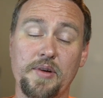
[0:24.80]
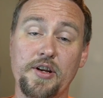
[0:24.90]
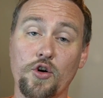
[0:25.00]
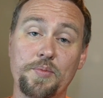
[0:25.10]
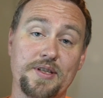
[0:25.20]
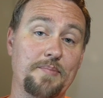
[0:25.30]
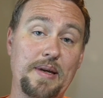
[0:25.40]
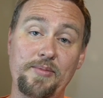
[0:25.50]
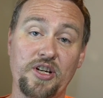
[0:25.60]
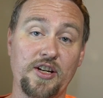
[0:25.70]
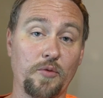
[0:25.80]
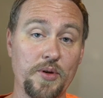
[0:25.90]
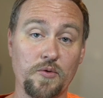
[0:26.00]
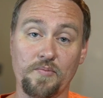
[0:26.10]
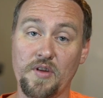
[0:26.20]
in hopes that maybe it can help
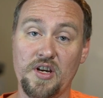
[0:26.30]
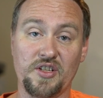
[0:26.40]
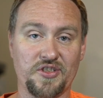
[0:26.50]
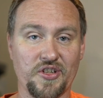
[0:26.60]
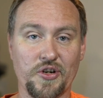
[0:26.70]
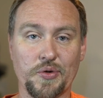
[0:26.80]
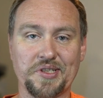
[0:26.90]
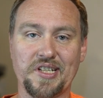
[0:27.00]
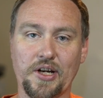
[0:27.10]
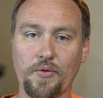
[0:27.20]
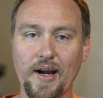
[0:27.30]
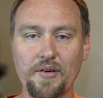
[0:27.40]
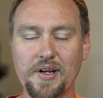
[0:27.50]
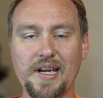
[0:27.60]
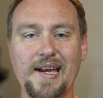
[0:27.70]
you. So stick
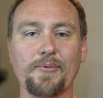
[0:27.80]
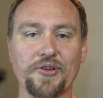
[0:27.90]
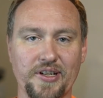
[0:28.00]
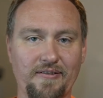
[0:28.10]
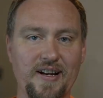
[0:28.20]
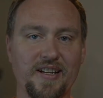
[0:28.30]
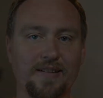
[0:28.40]
around and we'll dig right